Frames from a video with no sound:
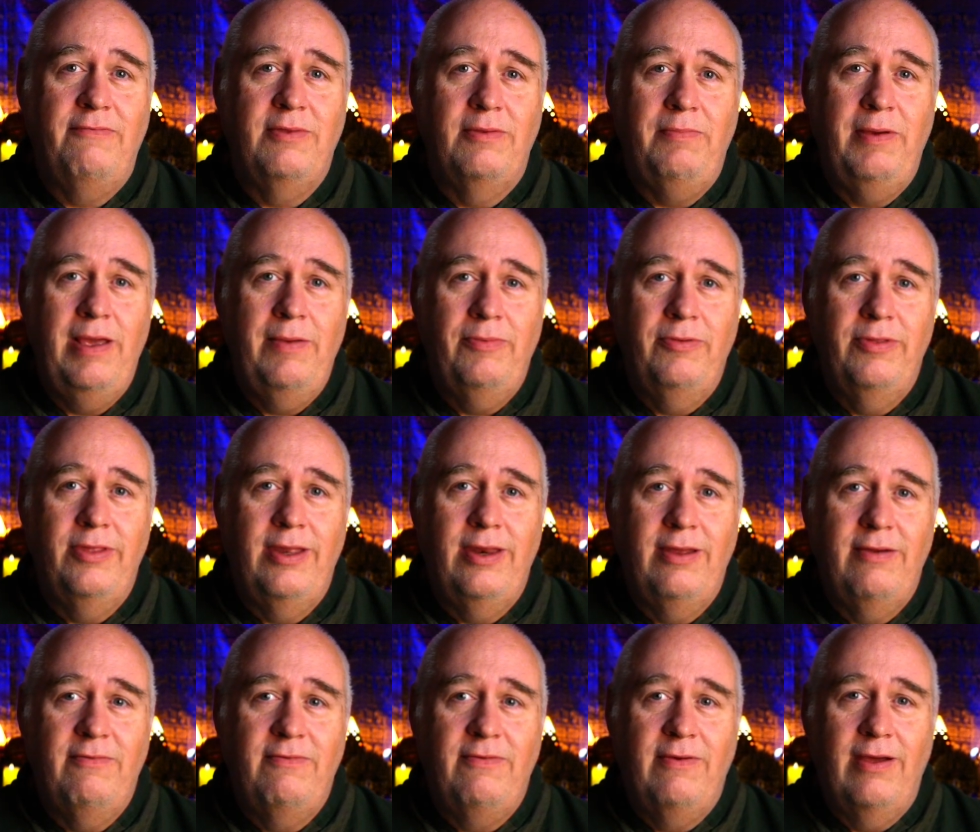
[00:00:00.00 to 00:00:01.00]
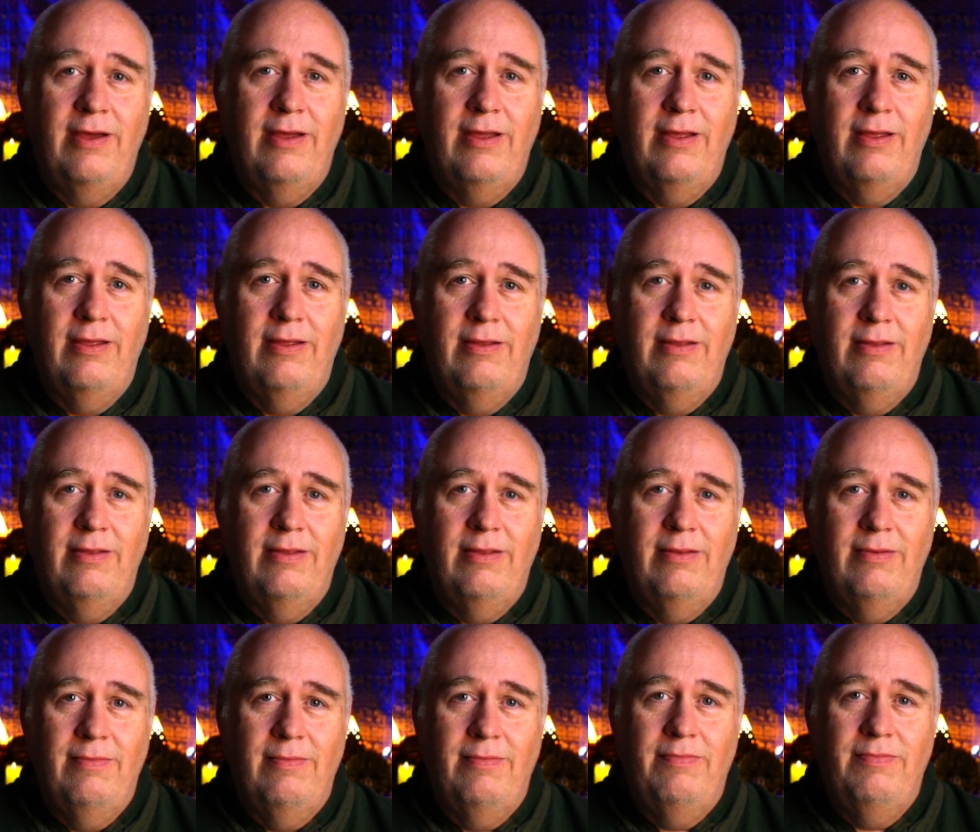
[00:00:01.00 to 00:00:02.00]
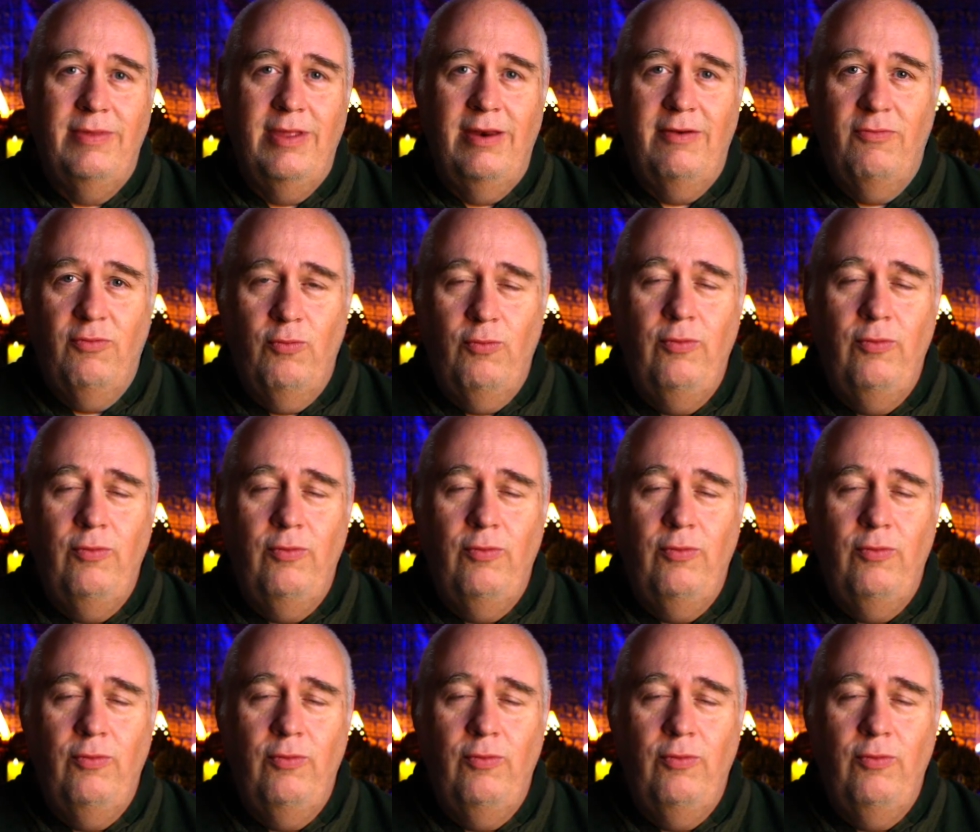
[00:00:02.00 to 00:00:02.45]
the people that have